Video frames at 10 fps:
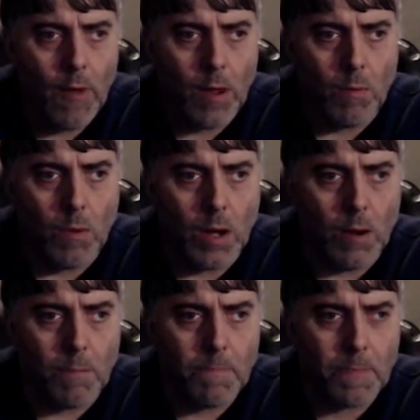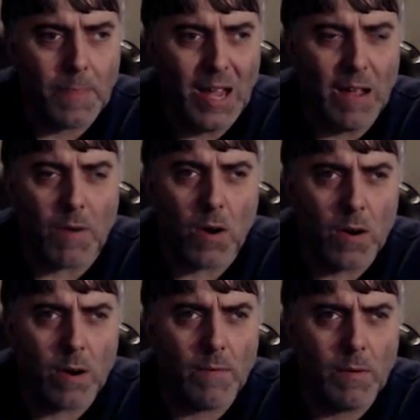Well, I've
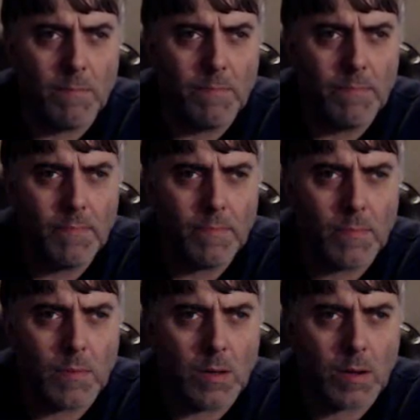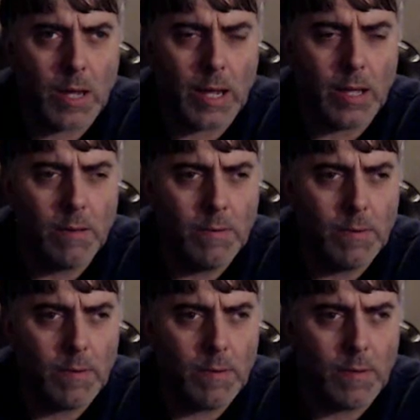heard of them, okay?
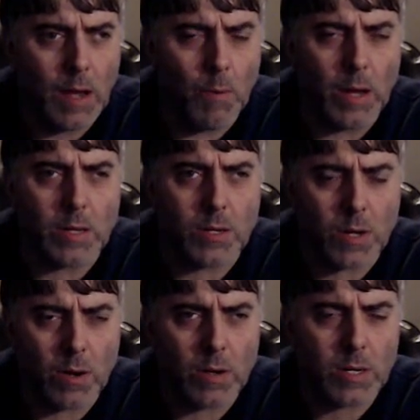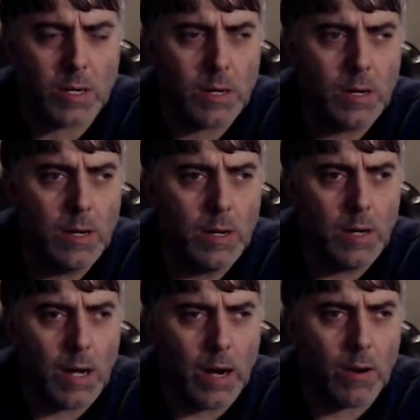I went to church,
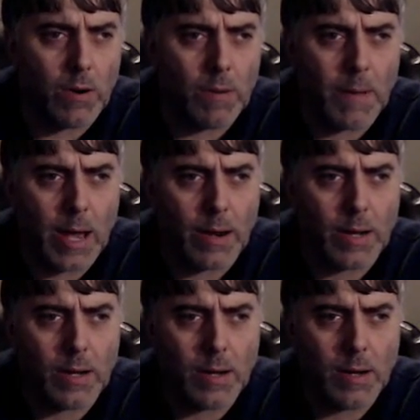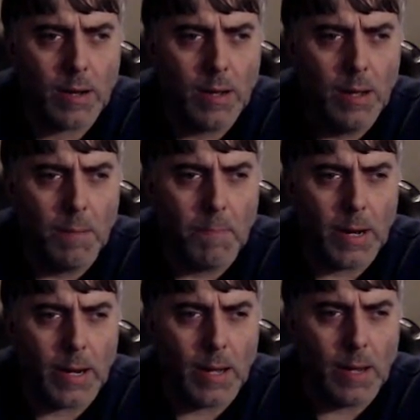I heard about it,
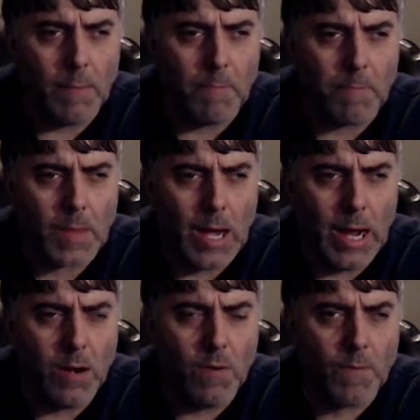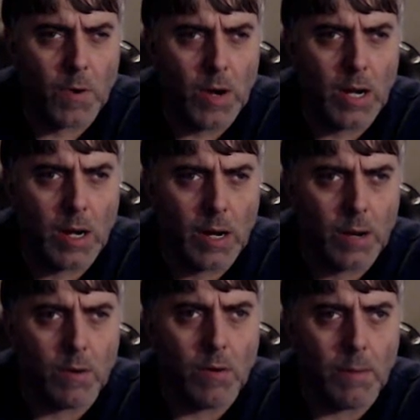but I knew very
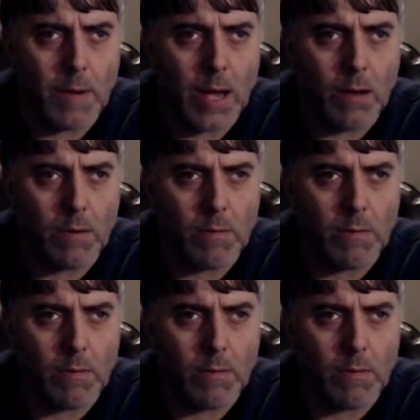little about